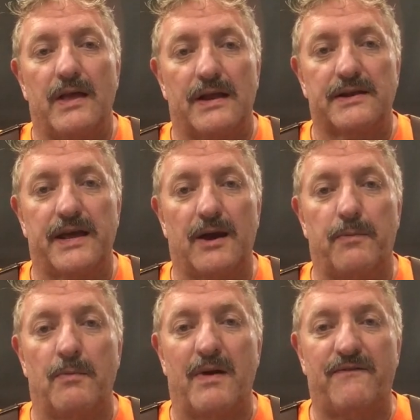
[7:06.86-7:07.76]
to help
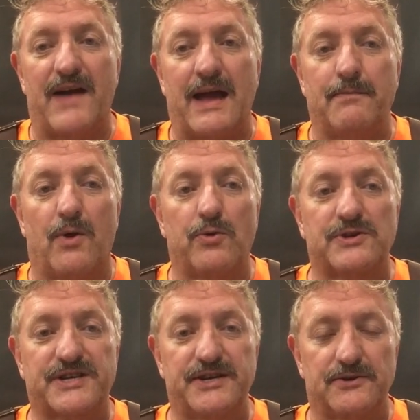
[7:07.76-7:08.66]
on my fine motor
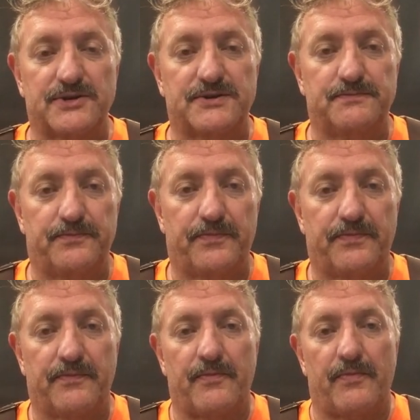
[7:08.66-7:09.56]
skills.
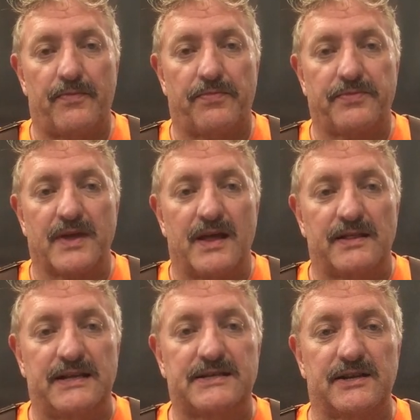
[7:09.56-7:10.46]

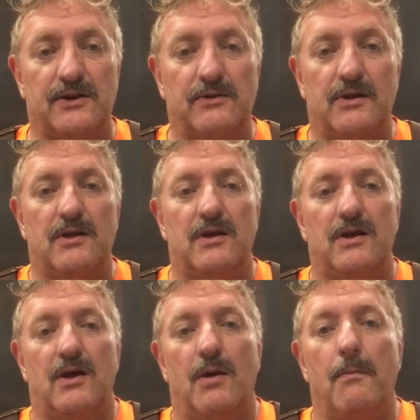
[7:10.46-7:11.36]
These little
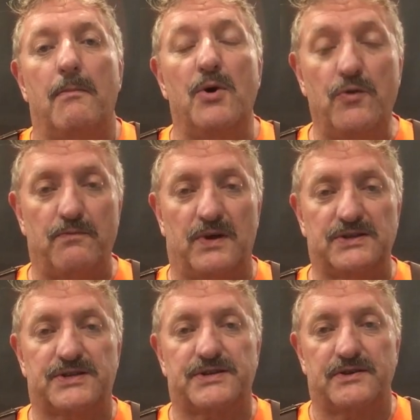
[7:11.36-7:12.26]

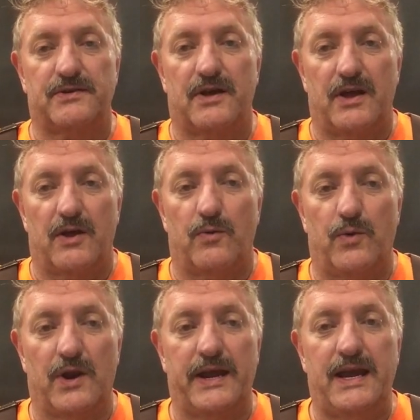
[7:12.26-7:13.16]
movements
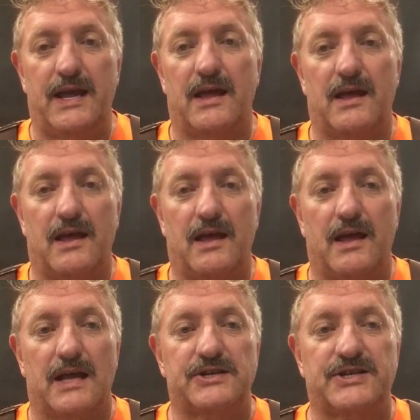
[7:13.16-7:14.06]
really
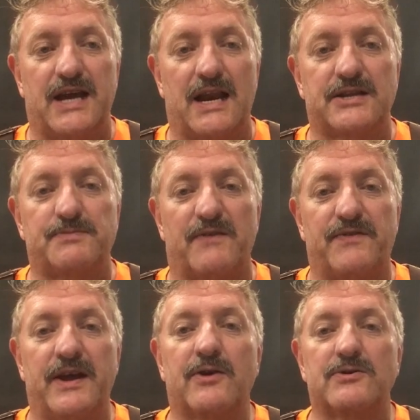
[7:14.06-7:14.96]
challenge my
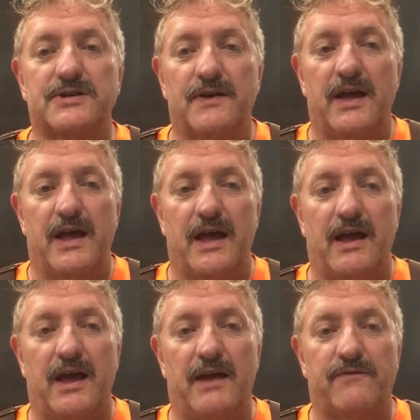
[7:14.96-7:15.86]
fingers
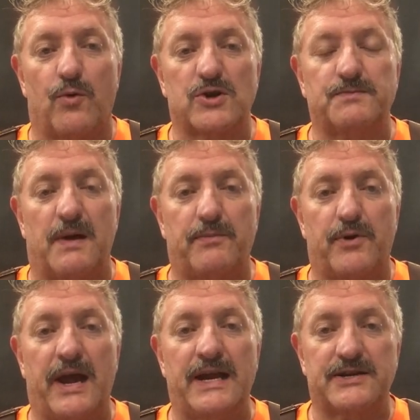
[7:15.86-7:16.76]
and force my
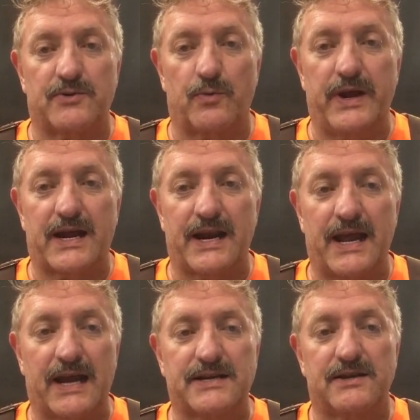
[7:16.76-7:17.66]
brain to
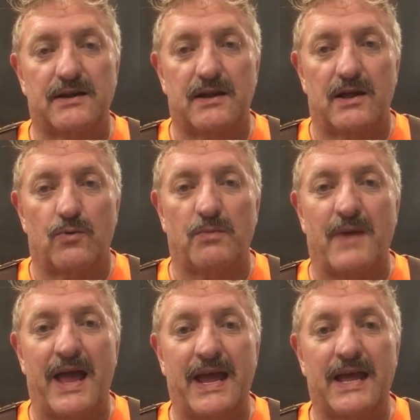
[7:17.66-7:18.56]
reconnect with
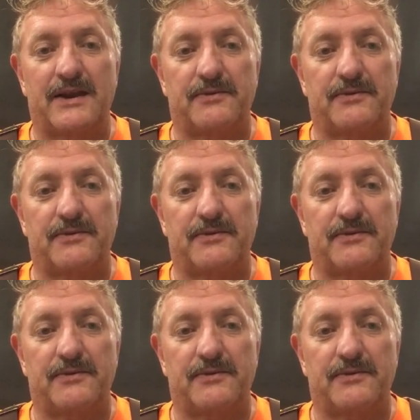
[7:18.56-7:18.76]
my hand.